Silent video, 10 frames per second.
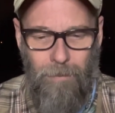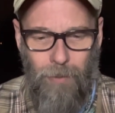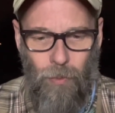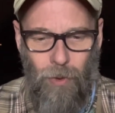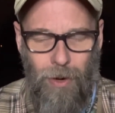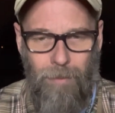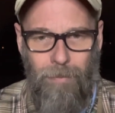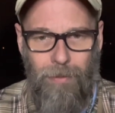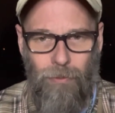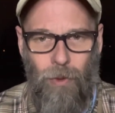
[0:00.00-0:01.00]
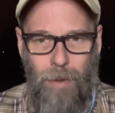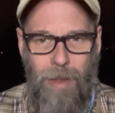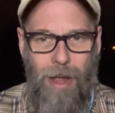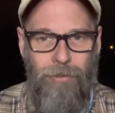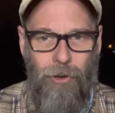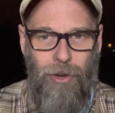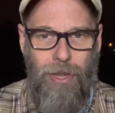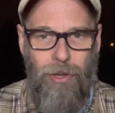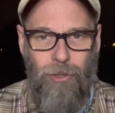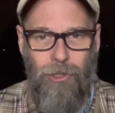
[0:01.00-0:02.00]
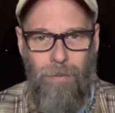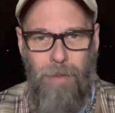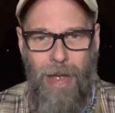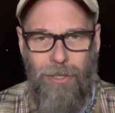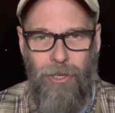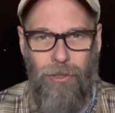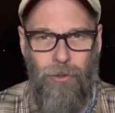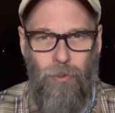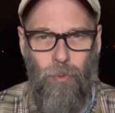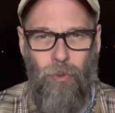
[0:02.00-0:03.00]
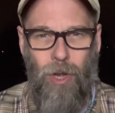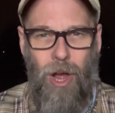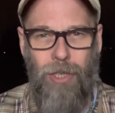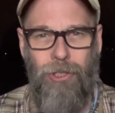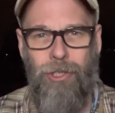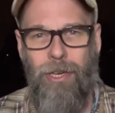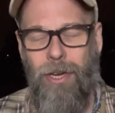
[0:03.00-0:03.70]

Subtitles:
what I'm after. And then there's some packs that will cost